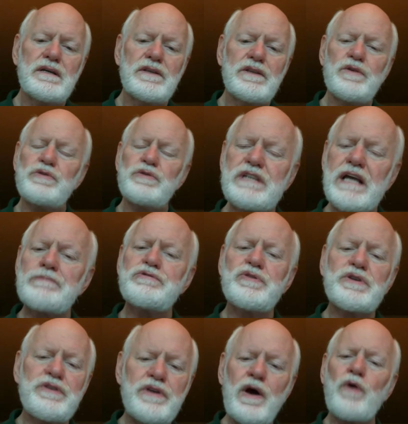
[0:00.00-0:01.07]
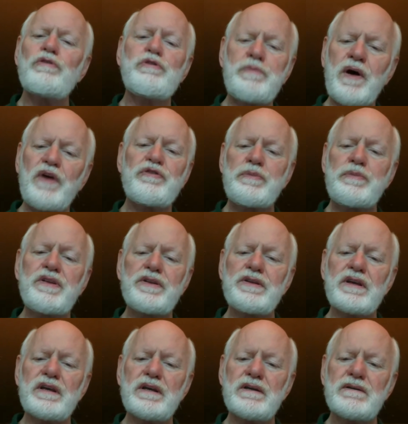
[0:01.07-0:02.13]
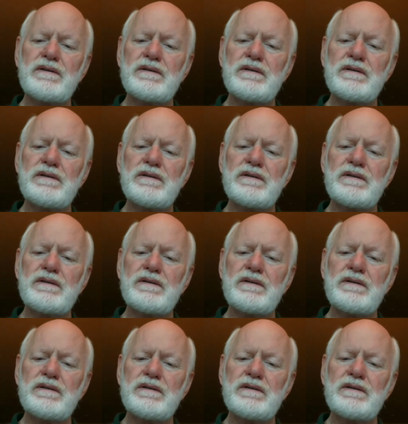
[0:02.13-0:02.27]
There absolutely no responsibility